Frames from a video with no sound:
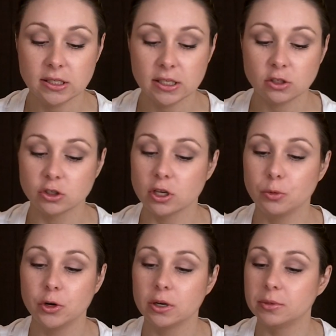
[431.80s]
these things are
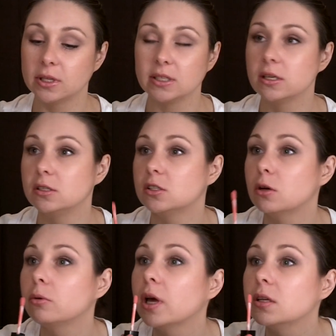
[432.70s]
so pretty, but they
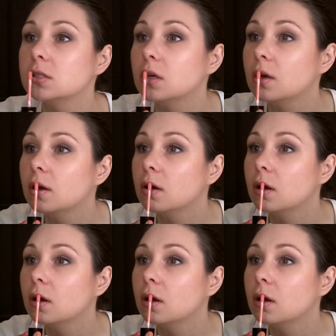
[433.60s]
taste so nasty.